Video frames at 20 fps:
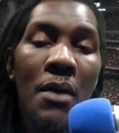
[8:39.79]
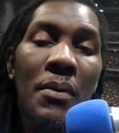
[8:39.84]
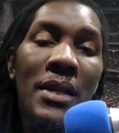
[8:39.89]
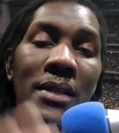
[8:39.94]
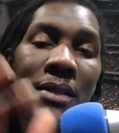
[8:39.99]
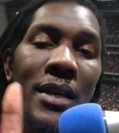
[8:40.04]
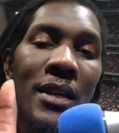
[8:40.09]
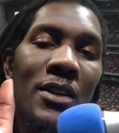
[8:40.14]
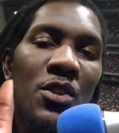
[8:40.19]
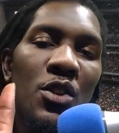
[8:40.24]
But
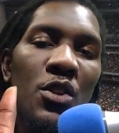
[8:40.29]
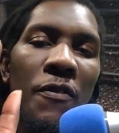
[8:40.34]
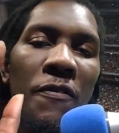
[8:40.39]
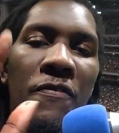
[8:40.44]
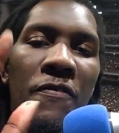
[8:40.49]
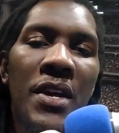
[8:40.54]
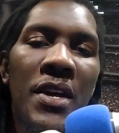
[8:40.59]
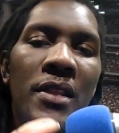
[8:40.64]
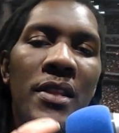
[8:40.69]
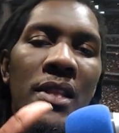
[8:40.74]
let's get into the
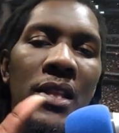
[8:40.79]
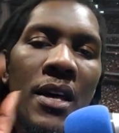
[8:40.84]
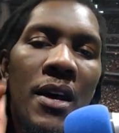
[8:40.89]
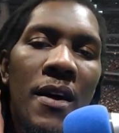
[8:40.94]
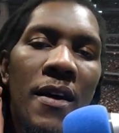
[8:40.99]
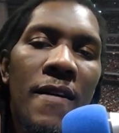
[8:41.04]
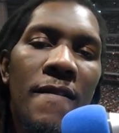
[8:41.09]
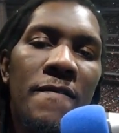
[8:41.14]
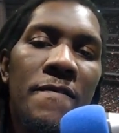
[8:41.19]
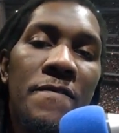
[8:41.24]
fifth
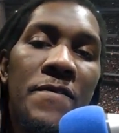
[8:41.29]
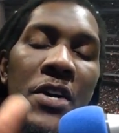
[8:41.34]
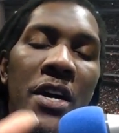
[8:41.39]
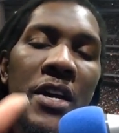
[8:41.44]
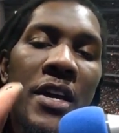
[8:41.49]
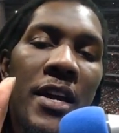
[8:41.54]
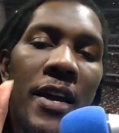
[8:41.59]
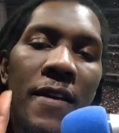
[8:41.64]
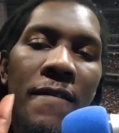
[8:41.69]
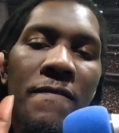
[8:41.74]

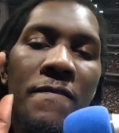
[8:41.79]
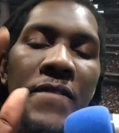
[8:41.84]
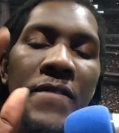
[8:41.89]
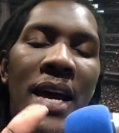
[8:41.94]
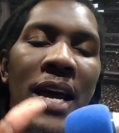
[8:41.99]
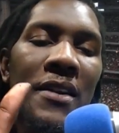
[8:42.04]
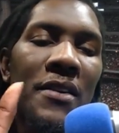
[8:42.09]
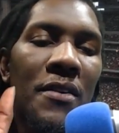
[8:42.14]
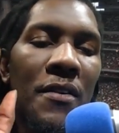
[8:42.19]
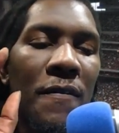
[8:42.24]
fucking
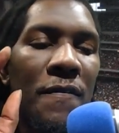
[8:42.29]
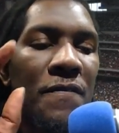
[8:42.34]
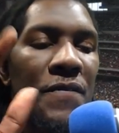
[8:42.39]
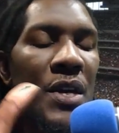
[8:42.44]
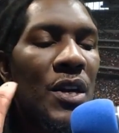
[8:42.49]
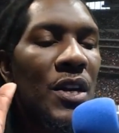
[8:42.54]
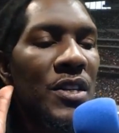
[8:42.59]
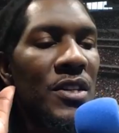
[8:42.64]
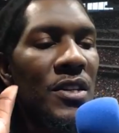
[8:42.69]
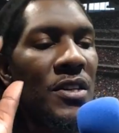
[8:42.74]
factor to
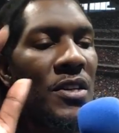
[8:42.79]
finish,